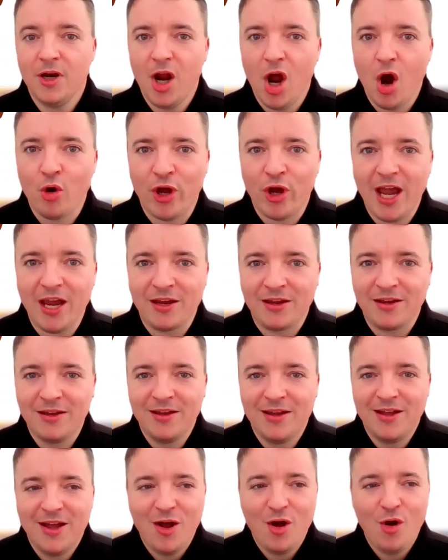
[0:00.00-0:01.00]
Okay,
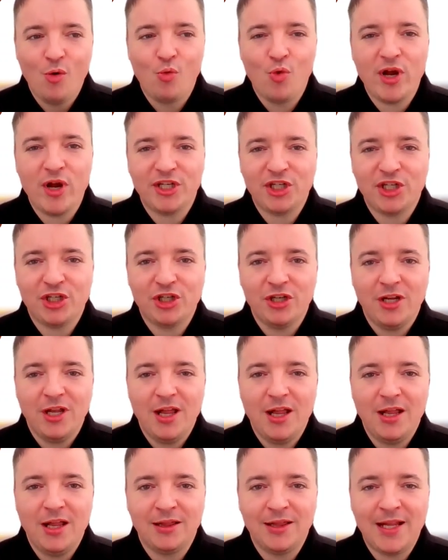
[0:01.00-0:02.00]
which
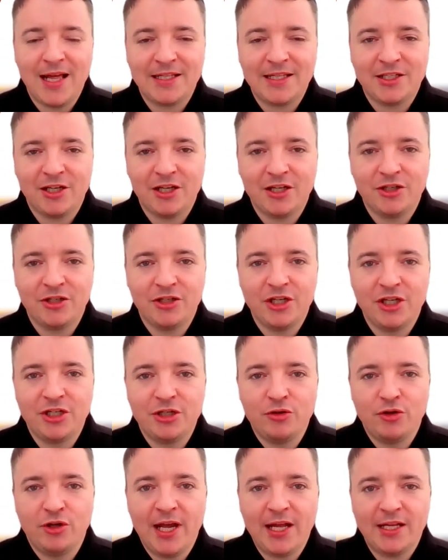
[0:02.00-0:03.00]
letter did
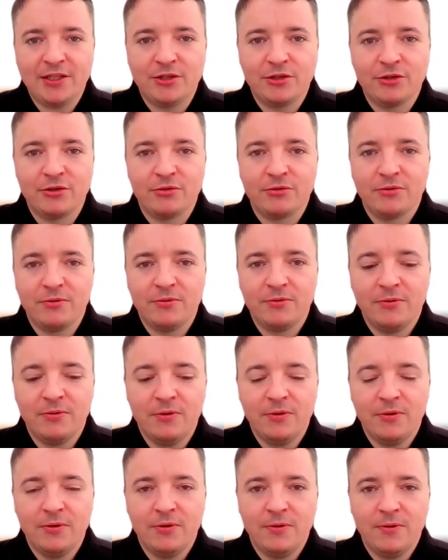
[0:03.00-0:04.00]
you get to?
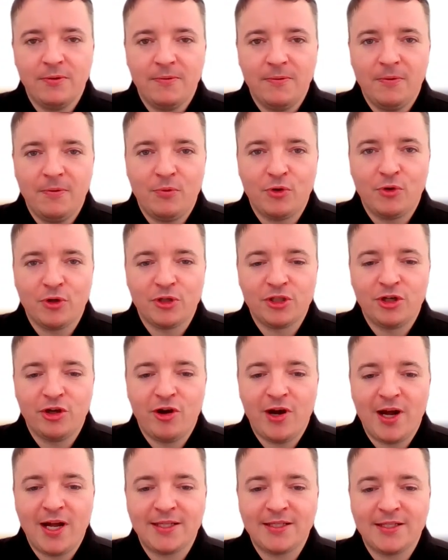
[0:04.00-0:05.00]
What's your
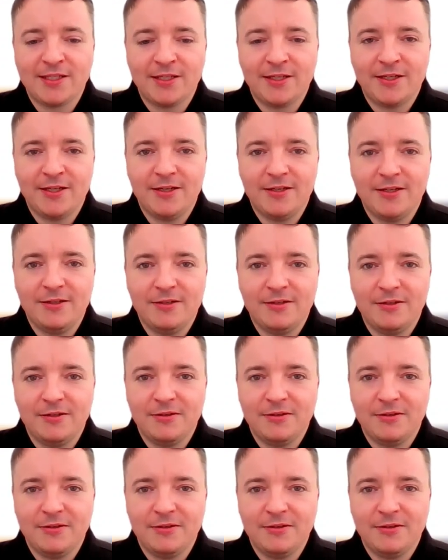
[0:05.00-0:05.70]
answer?